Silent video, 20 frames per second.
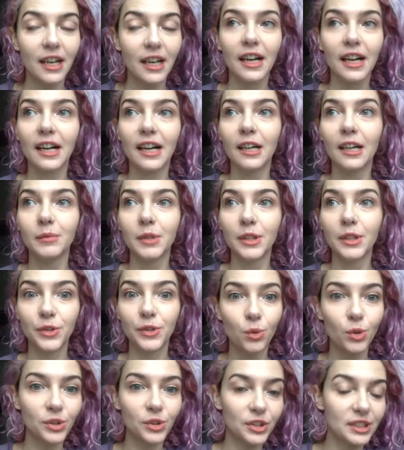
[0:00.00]
if
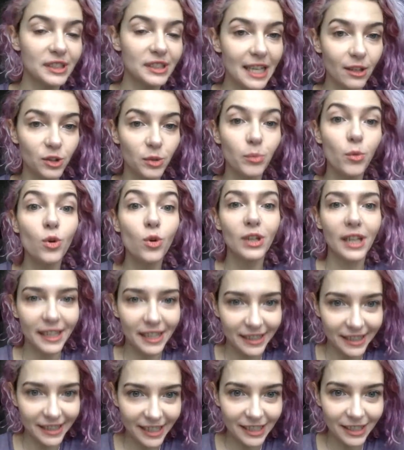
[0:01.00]
you want to sound more like
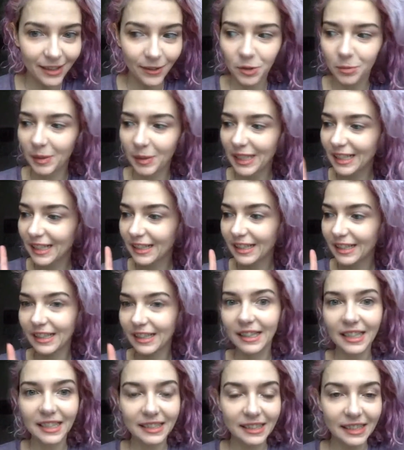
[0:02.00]
a native speaker, then
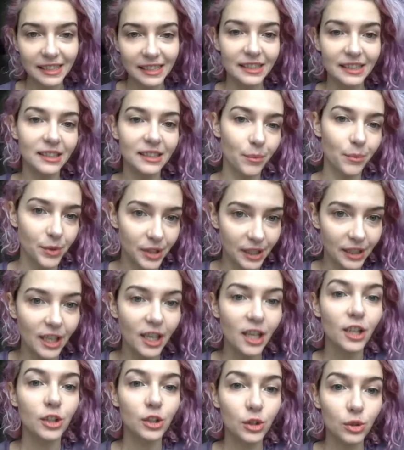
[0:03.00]
this is something
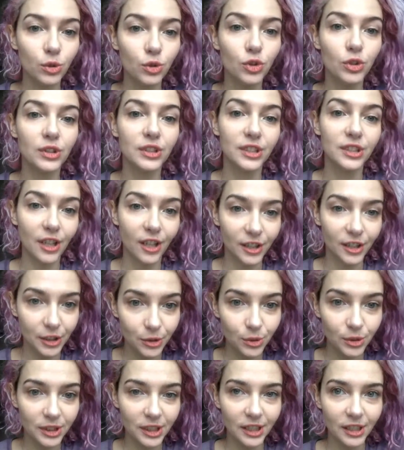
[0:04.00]
you should start
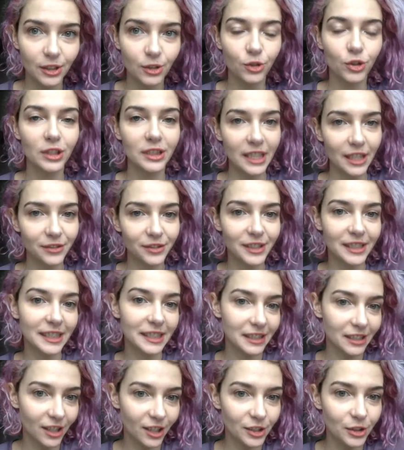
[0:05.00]
using. You should definitely
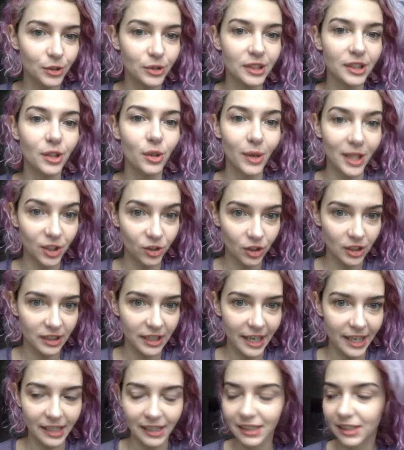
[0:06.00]
start using question
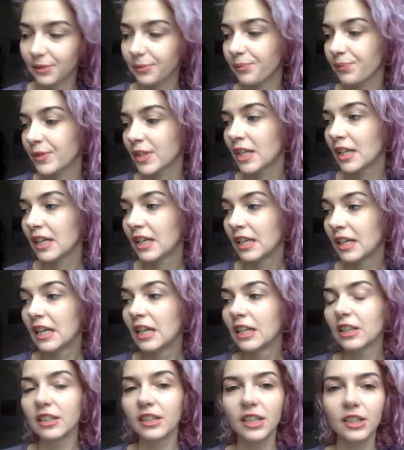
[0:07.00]
tags.
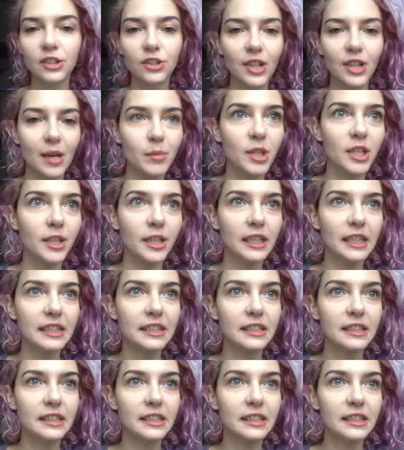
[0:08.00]
And this grammar,